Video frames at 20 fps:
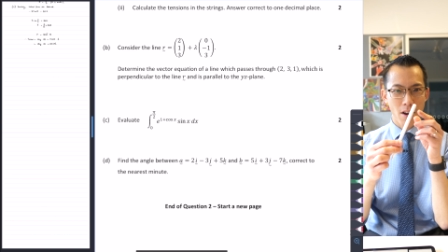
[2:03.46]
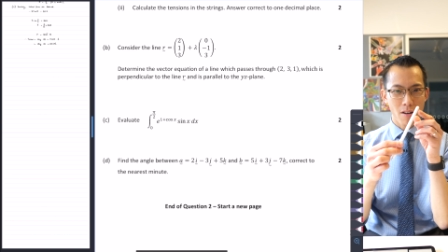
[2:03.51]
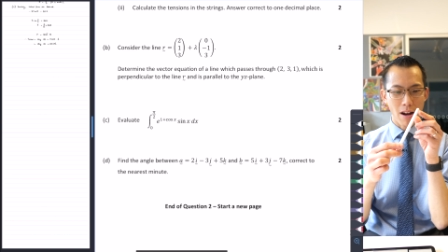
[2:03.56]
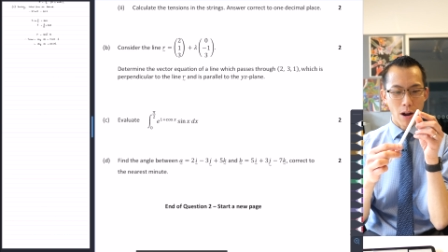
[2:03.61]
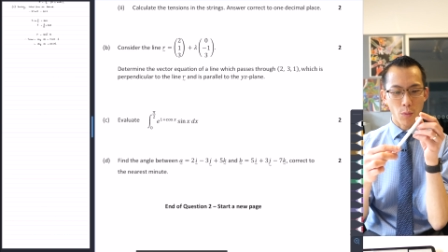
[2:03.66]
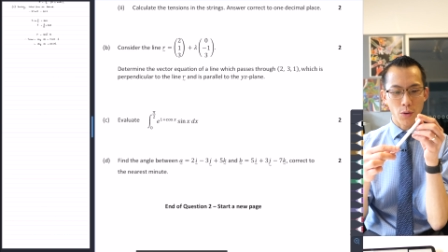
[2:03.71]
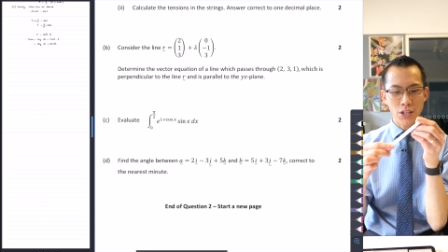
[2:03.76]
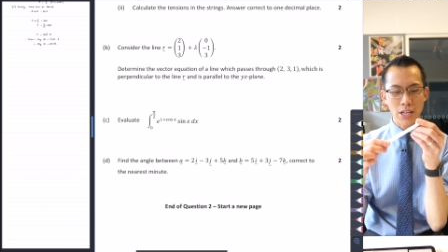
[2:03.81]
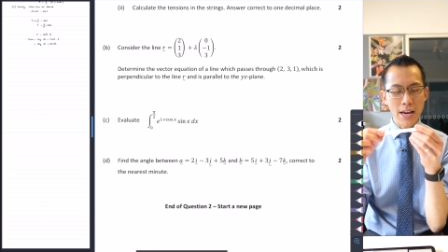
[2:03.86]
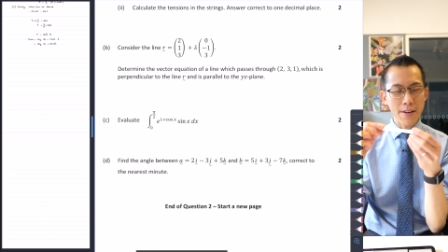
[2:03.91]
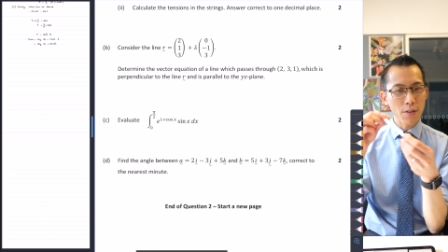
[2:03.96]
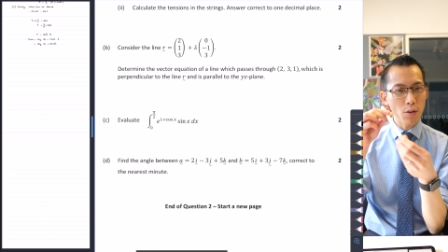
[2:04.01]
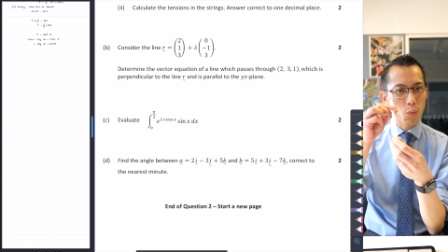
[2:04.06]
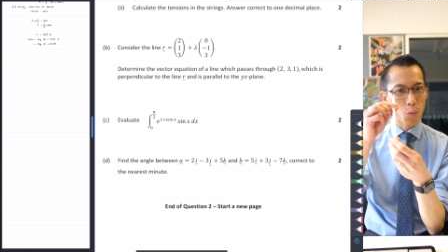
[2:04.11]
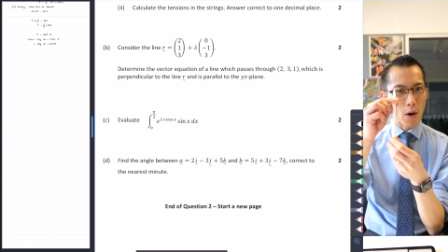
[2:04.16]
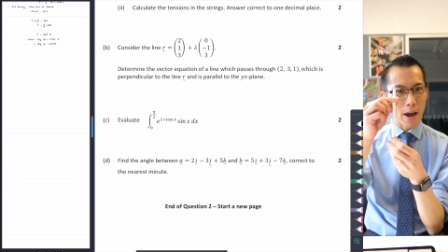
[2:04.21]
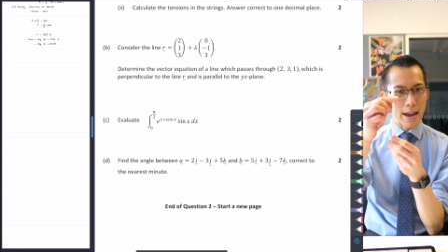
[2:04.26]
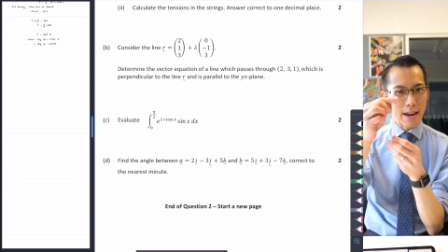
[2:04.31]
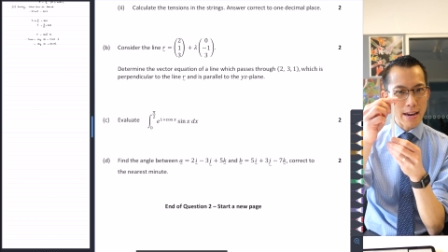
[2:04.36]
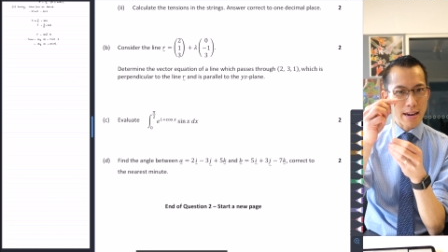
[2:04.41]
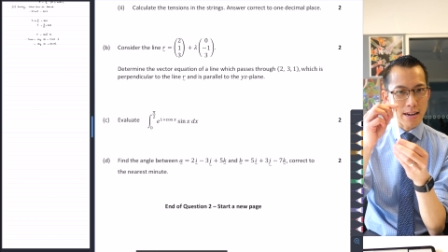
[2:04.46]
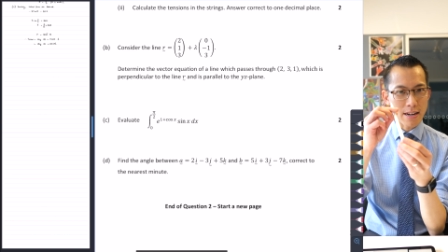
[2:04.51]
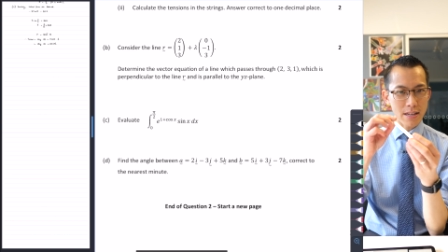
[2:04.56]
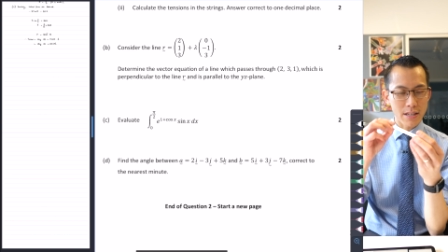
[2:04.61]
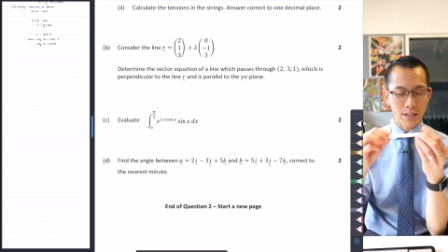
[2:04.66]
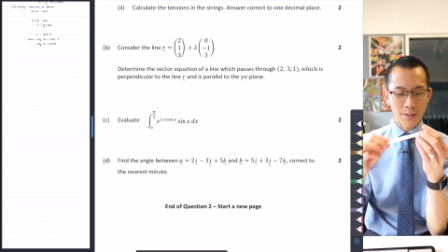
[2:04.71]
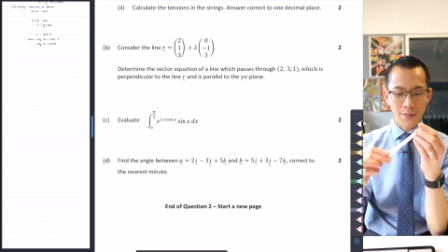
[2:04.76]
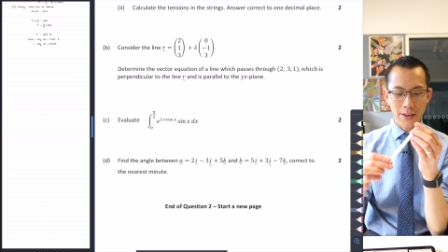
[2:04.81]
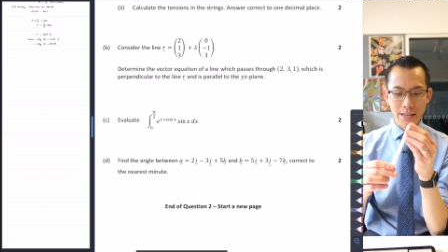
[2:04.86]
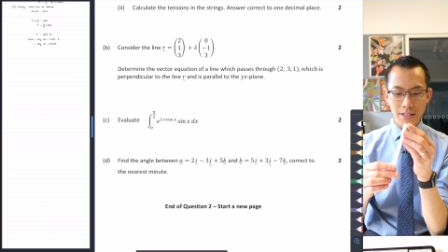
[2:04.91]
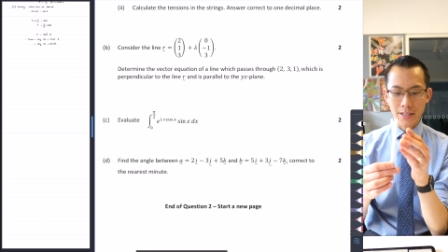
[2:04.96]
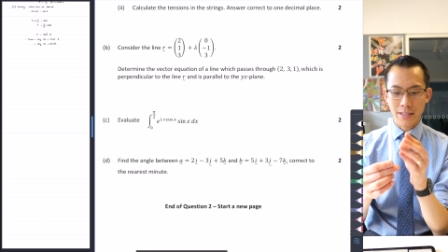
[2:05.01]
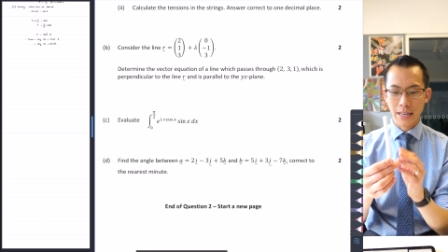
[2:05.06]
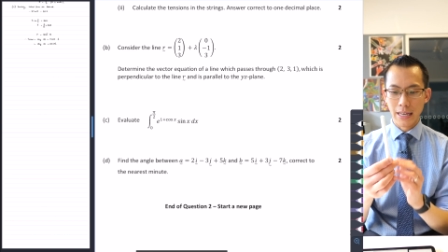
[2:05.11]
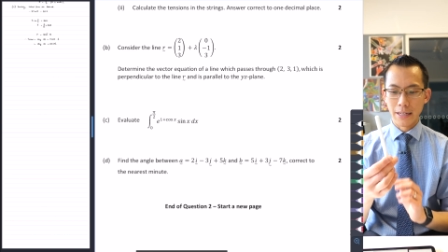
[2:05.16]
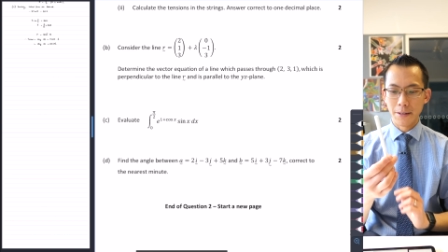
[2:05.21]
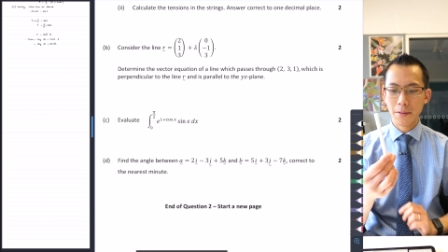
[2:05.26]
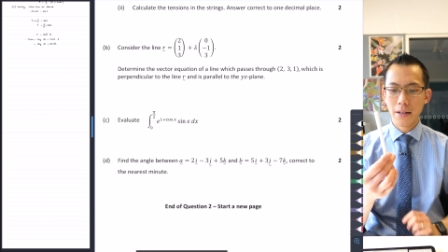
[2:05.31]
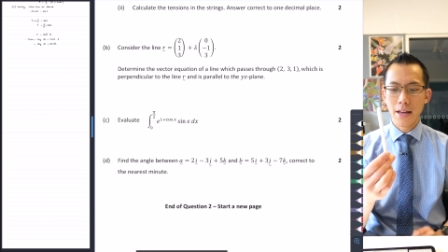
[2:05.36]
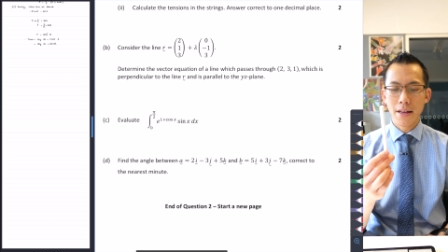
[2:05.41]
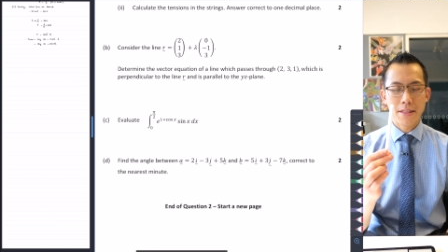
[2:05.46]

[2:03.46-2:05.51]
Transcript: right, whichever way it is facing,